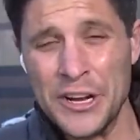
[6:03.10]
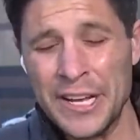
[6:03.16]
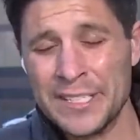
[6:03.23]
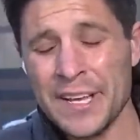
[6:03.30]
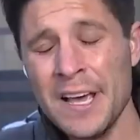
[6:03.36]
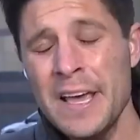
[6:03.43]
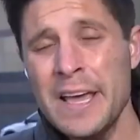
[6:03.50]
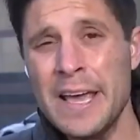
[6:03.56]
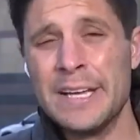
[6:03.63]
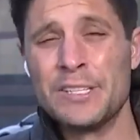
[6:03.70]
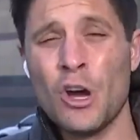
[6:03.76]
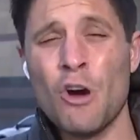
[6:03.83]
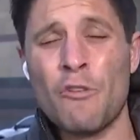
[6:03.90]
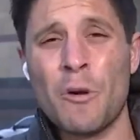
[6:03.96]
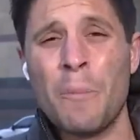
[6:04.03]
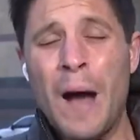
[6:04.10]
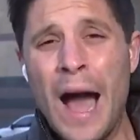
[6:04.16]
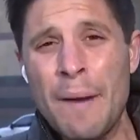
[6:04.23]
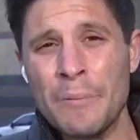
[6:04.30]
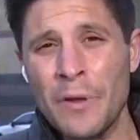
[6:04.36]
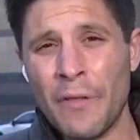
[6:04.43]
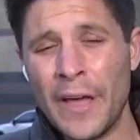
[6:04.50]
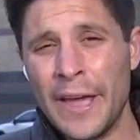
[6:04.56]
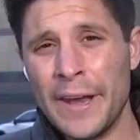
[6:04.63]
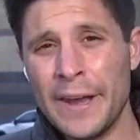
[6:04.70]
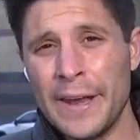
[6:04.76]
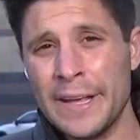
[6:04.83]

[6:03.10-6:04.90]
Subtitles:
is it's overpopulated.